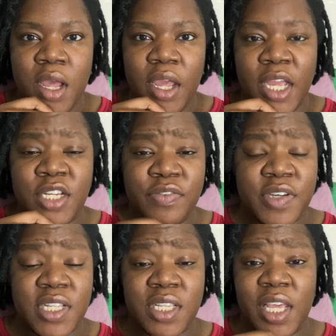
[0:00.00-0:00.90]
Each of
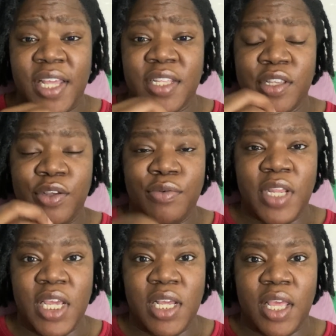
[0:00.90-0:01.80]
us is
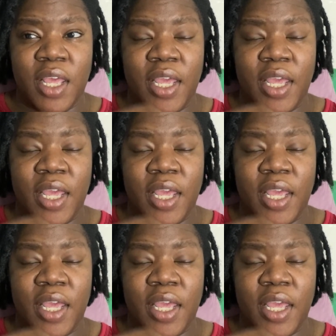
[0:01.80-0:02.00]
unique.